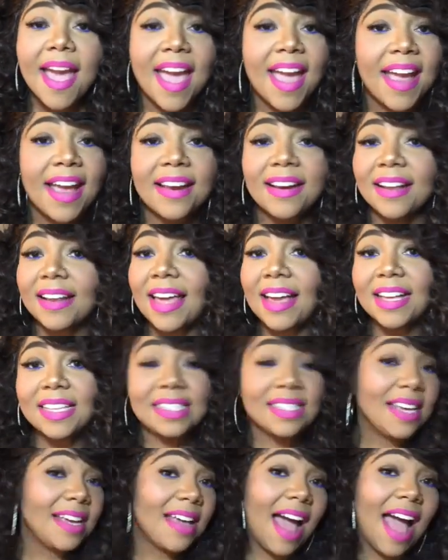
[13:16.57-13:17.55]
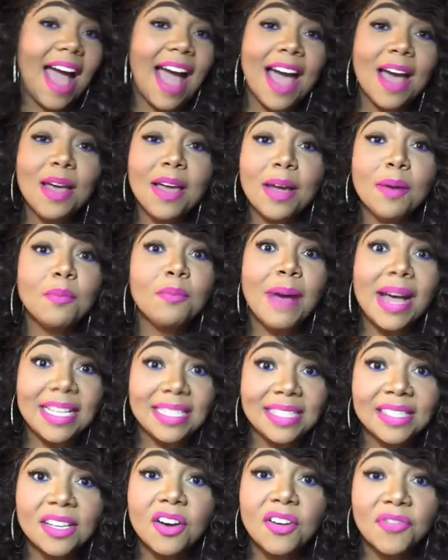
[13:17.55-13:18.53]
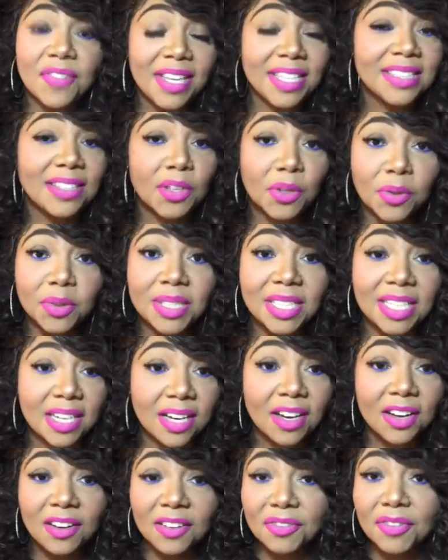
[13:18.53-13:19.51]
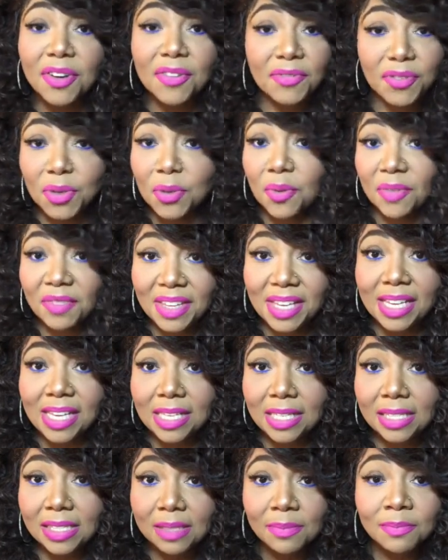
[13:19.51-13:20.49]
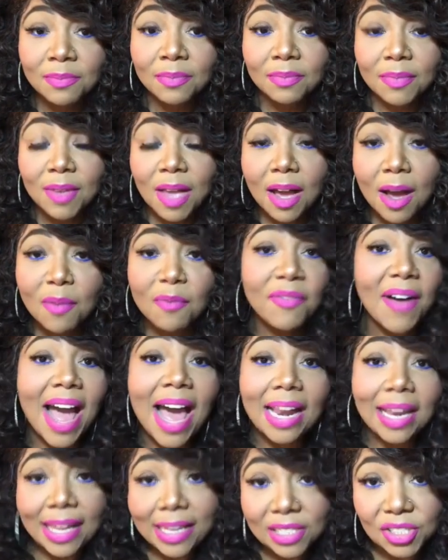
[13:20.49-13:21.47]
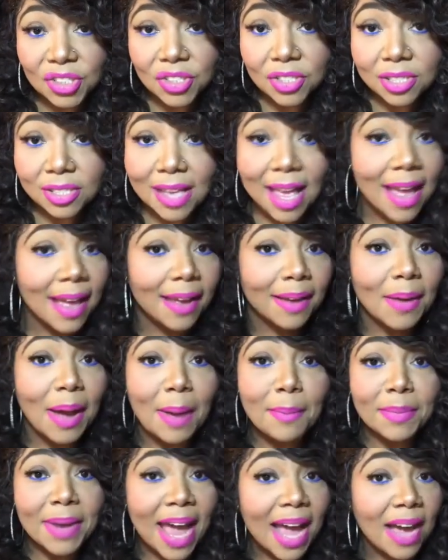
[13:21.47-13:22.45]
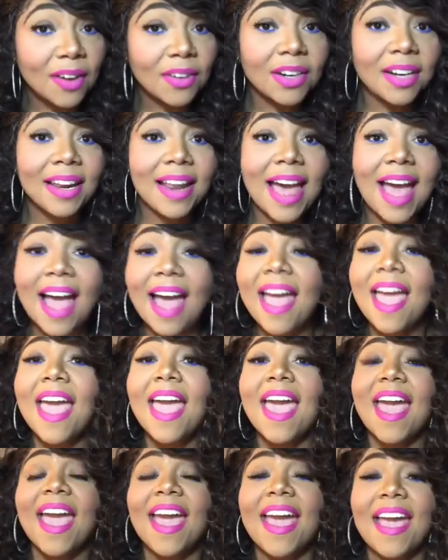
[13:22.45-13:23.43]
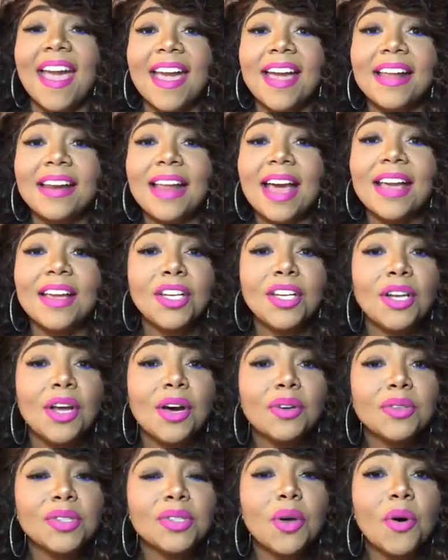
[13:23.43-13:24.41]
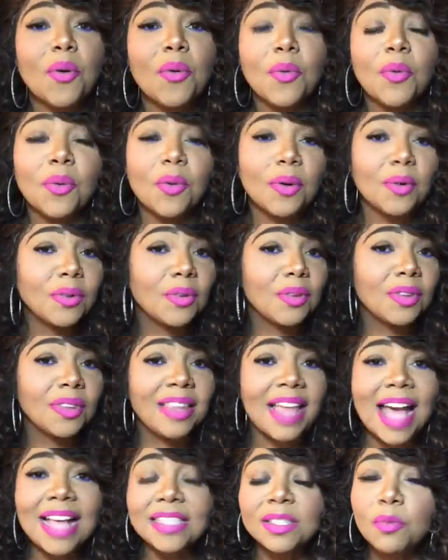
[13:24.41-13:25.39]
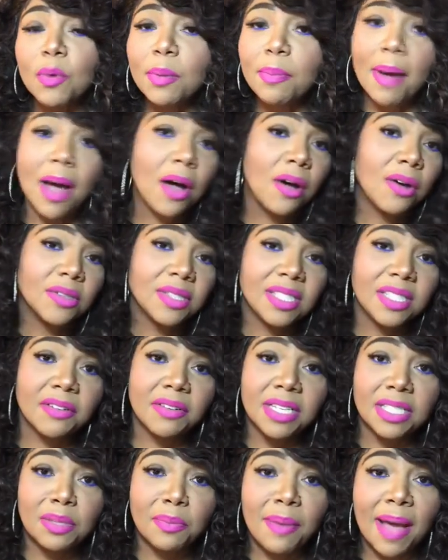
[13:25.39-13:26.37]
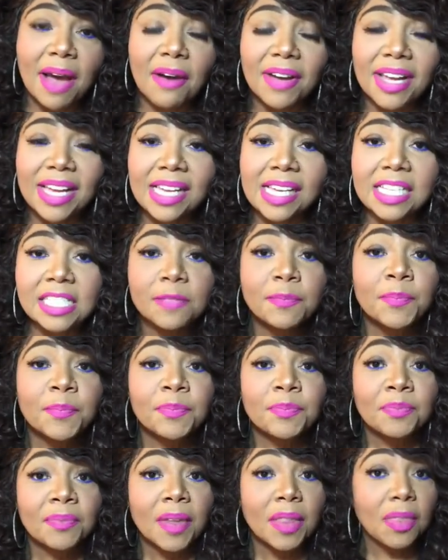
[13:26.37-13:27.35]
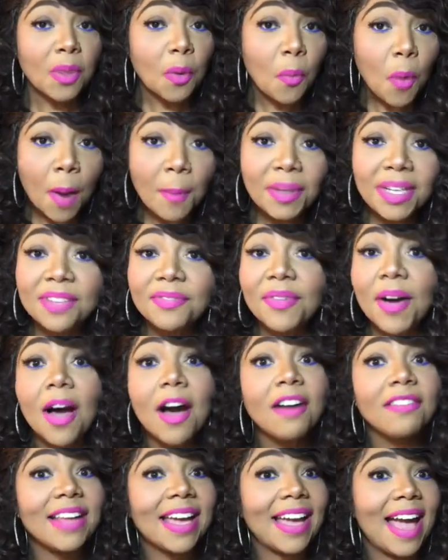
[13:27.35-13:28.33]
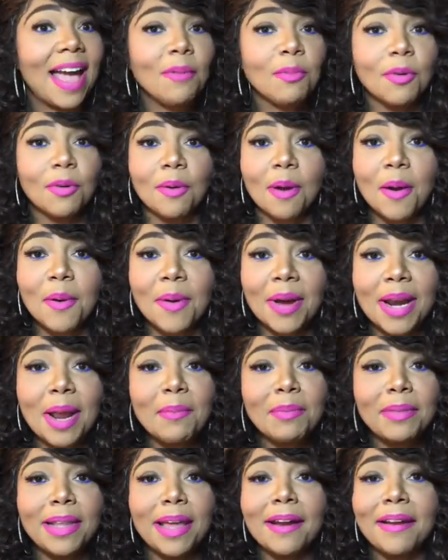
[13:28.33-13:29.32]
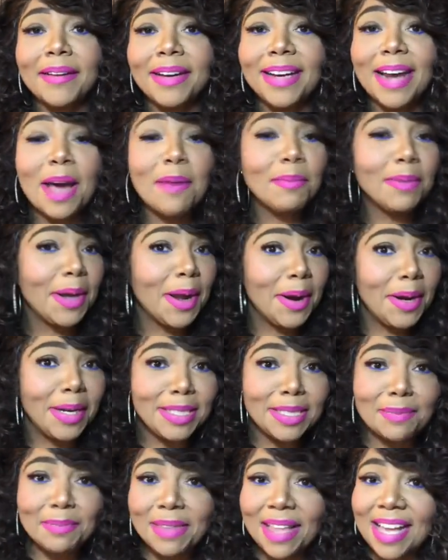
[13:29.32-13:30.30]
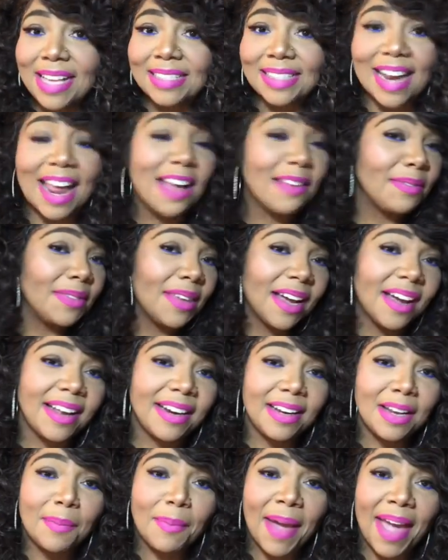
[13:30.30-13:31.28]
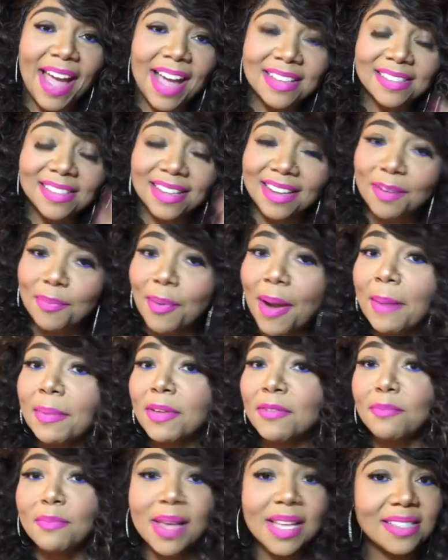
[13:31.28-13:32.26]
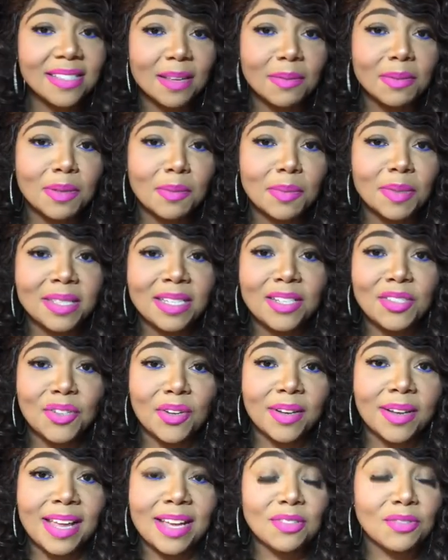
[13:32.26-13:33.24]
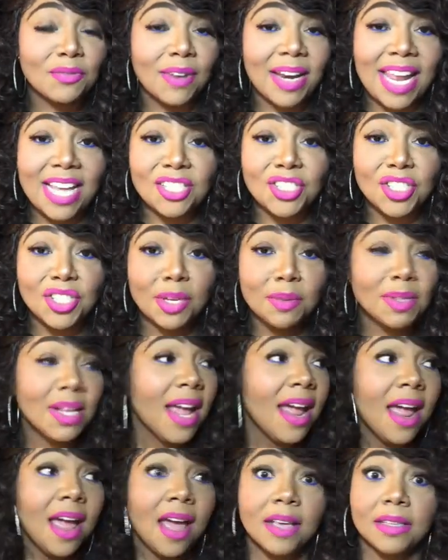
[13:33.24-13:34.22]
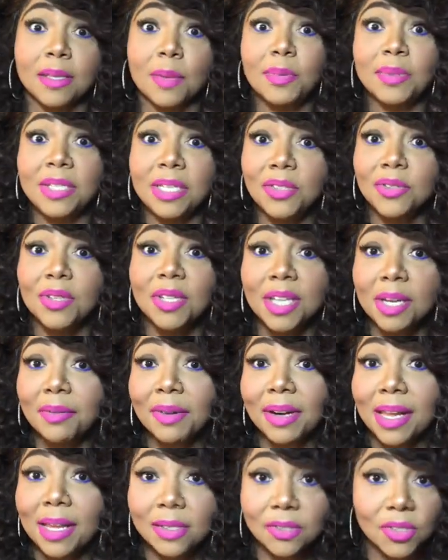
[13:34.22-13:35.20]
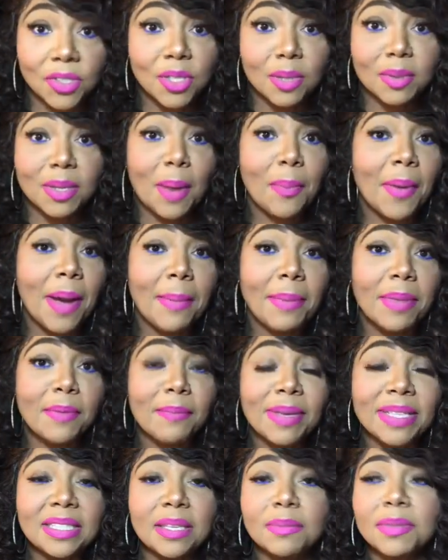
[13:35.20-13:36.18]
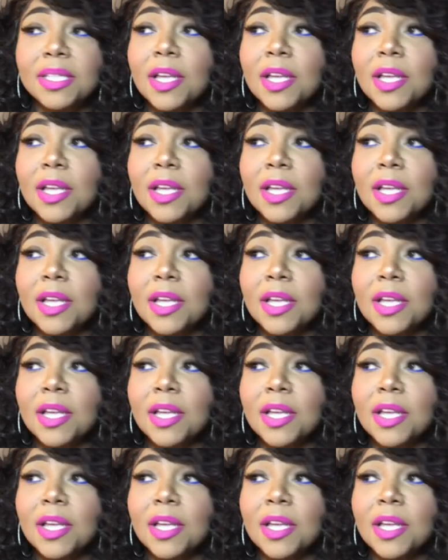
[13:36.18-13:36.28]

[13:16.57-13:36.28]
And like I said, I am myself is guilty of a few of these violations. I'm not gonna lie. And so that's what my whole series about is. The woman evolved. Like, I'm growing, I'm learning some things that I've done in the past that have probably messed up some potential relationships, some potential good relationships that I probably messed up.